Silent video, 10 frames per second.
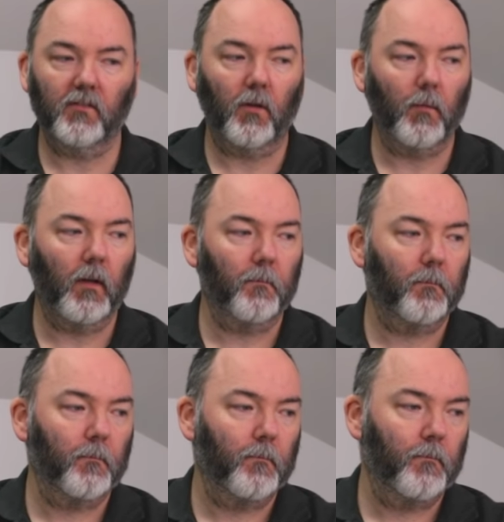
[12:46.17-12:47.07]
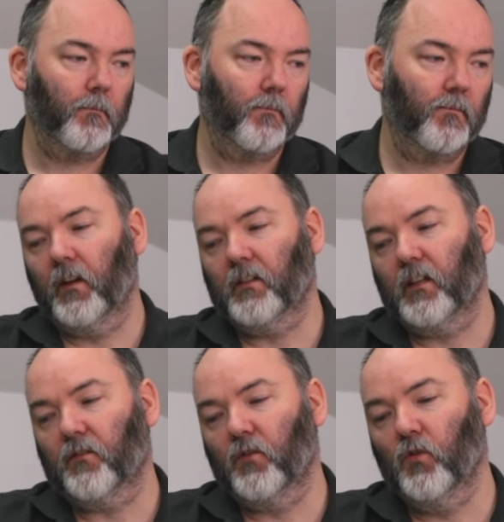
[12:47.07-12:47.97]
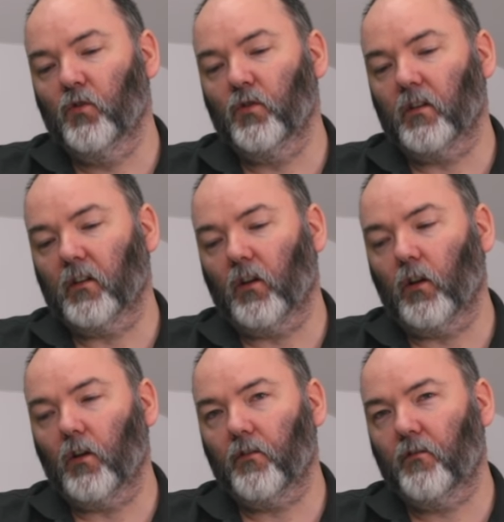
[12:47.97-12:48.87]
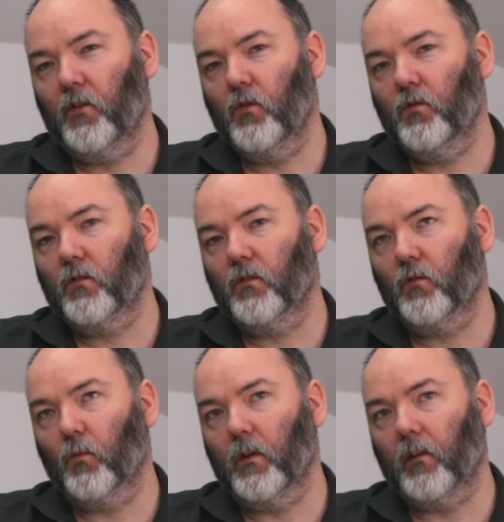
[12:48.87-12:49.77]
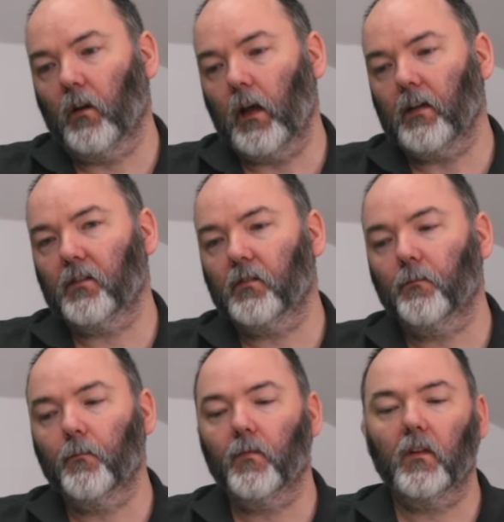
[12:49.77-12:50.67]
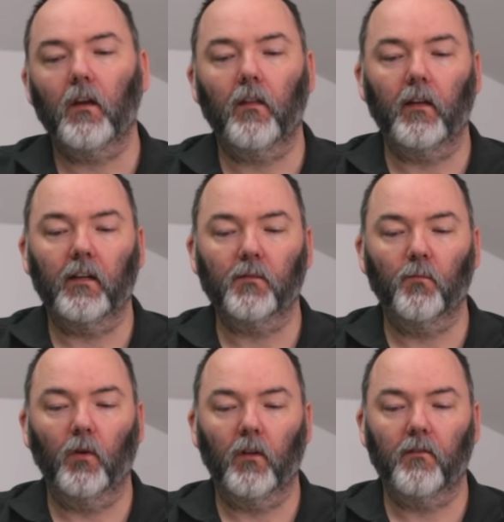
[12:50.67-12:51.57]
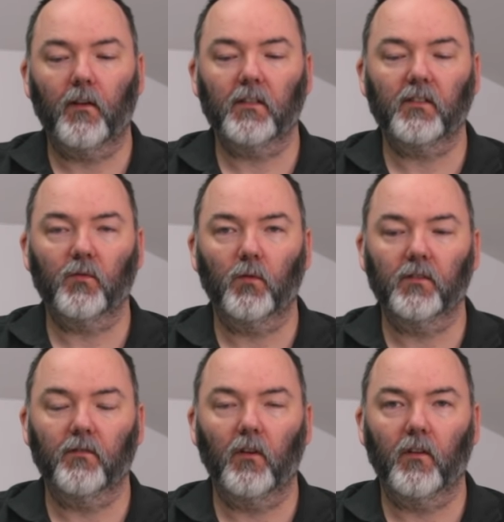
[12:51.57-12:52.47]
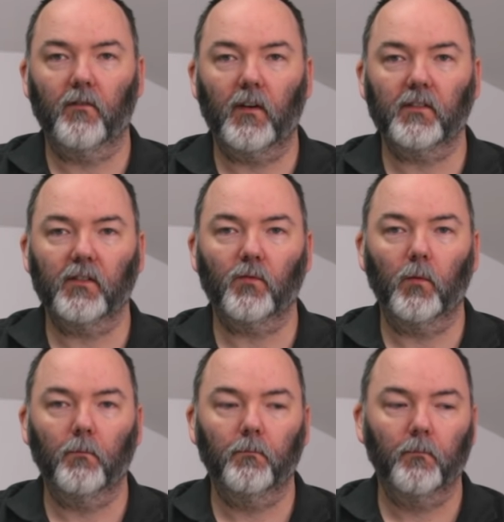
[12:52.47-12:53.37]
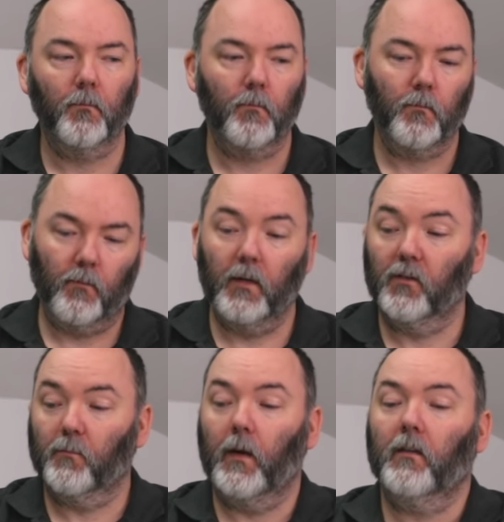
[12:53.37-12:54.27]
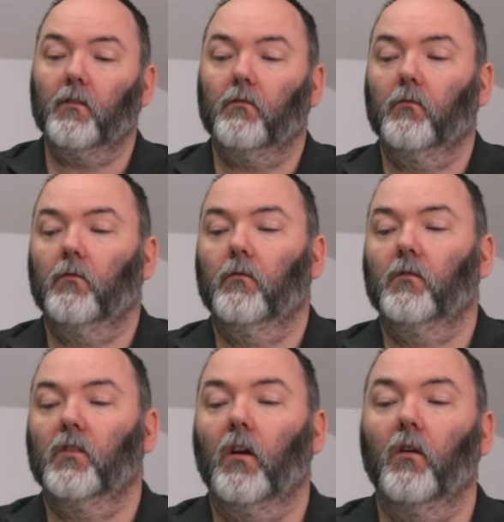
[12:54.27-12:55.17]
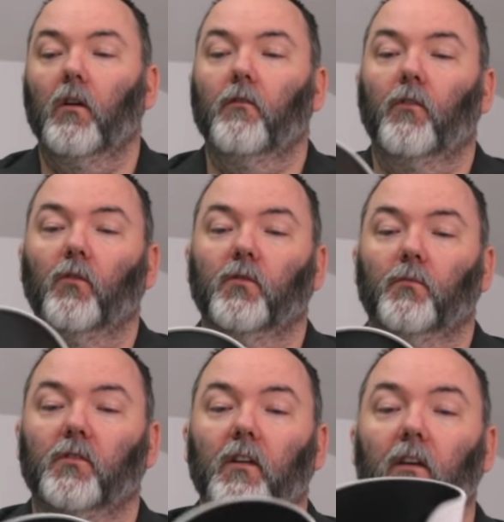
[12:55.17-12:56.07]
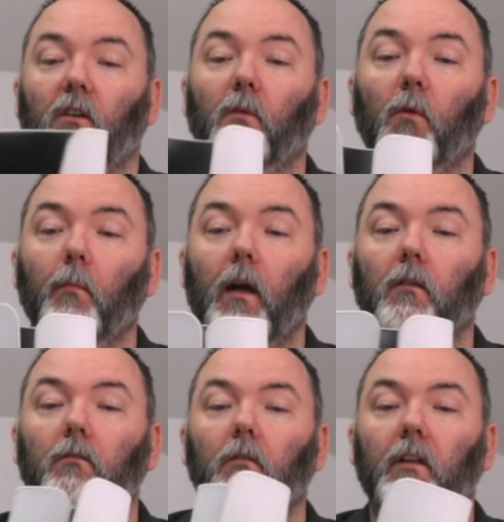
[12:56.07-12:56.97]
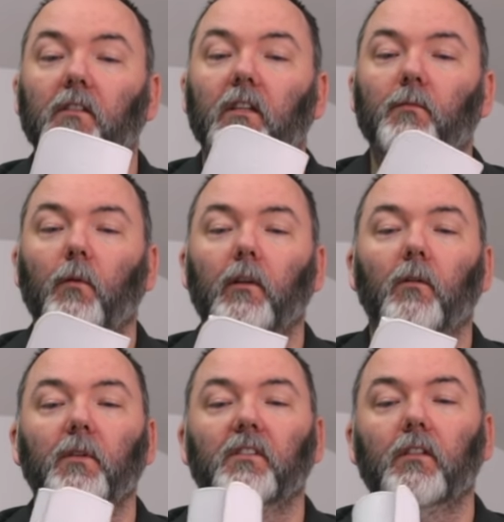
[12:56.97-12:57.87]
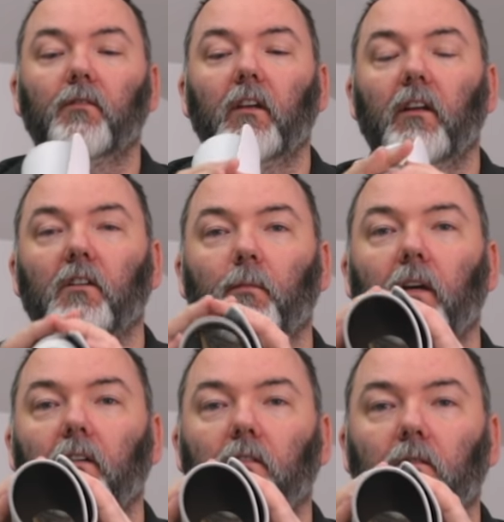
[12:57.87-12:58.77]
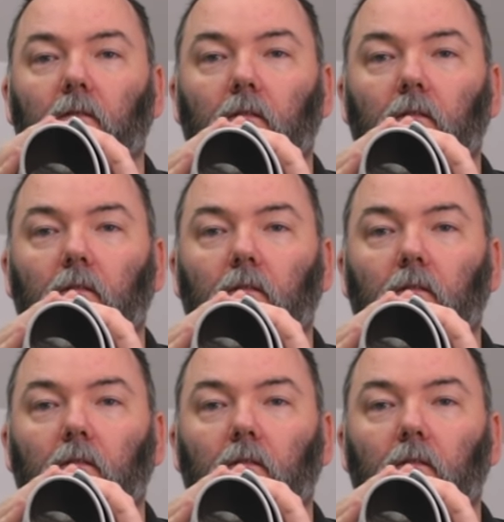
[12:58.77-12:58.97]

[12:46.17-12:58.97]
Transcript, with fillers: stop that. They say it's, fused, it's a cloth fusioned with glass, and that it's one of the fastest ones, if not the fastest one. For me, it does bend, so it folds up just like a normal mat. You can see it's probably a little bit stiffer than you'd expect.